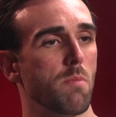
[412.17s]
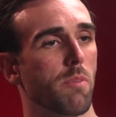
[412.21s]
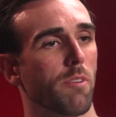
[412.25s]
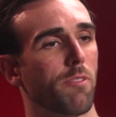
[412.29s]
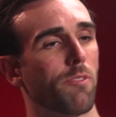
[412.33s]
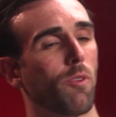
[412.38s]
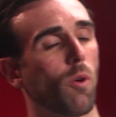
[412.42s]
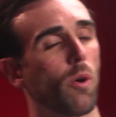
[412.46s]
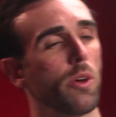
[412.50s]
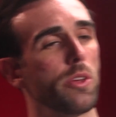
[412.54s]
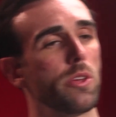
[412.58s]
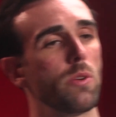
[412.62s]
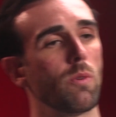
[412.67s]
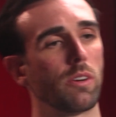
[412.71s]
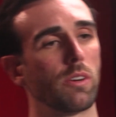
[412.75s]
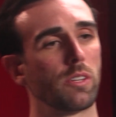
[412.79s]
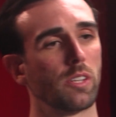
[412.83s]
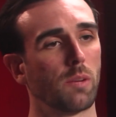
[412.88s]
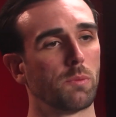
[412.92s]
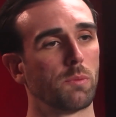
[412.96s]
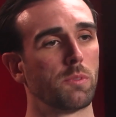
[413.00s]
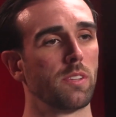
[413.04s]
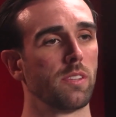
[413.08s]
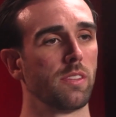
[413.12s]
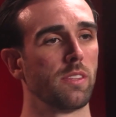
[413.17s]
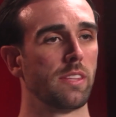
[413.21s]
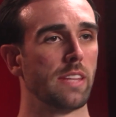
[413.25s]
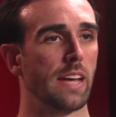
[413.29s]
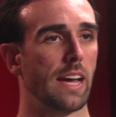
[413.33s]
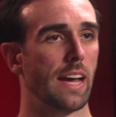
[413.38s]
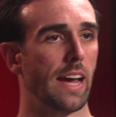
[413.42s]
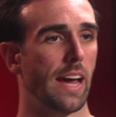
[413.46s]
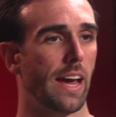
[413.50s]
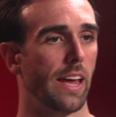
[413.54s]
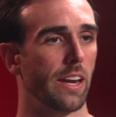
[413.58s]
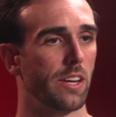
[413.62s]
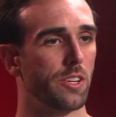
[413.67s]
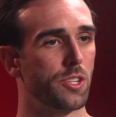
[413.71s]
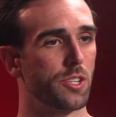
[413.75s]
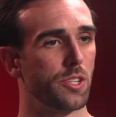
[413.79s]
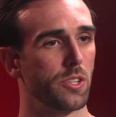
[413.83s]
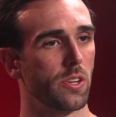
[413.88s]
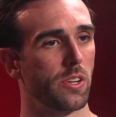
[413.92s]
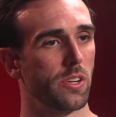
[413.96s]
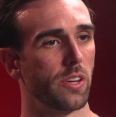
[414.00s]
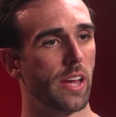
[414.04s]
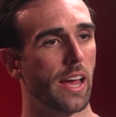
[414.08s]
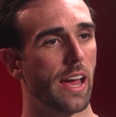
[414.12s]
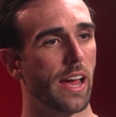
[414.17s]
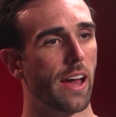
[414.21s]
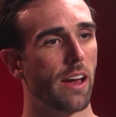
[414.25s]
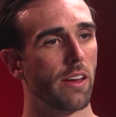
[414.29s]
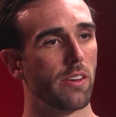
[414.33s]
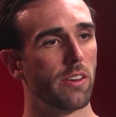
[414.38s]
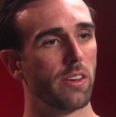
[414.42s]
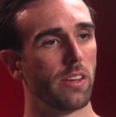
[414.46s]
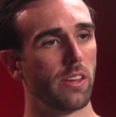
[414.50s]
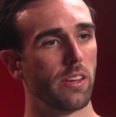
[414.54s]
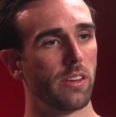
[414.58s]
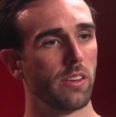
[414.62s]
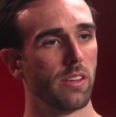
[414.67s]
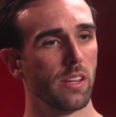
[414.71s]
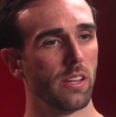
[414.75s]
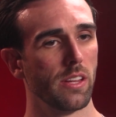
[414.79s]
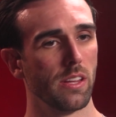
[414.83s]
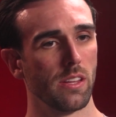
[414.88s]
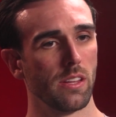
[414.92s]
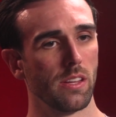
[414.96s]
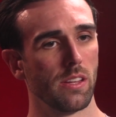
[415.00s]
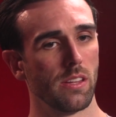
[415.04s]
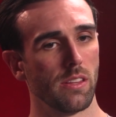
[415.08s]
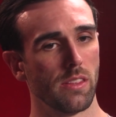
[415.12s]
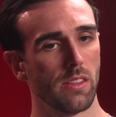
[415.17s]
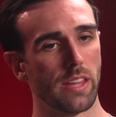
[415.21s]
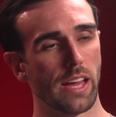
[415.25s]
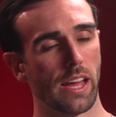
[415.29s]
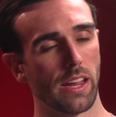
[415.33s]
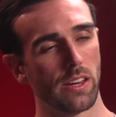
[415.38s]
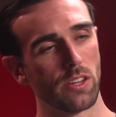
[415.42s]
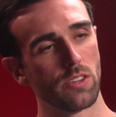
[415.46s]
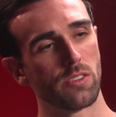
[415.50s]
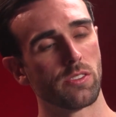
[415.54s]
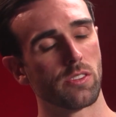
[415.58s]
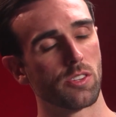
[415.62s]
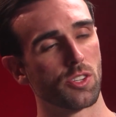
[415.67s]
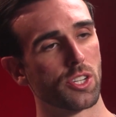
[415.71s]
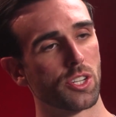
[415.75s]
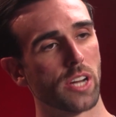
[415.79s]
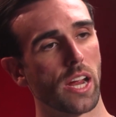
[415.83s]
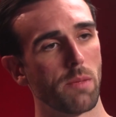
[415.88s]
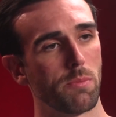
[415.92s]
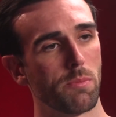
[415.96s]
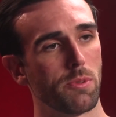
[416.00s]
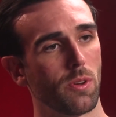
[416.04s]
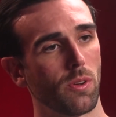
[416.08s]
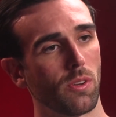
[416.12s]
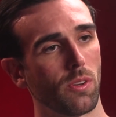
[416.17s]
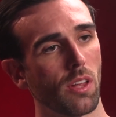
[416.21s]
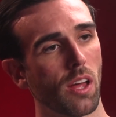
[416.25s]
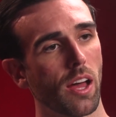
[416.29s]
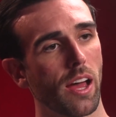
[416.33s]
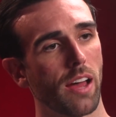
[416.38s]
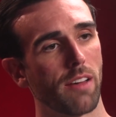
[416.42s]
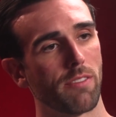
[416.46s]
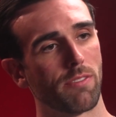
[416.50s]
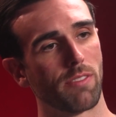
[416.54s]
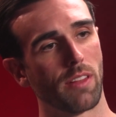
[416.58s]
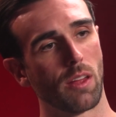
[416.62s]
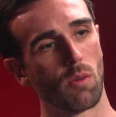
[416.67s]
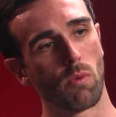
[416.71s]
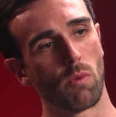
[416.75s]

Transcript: before you adopted that attitude, how did that used to shape your life? Like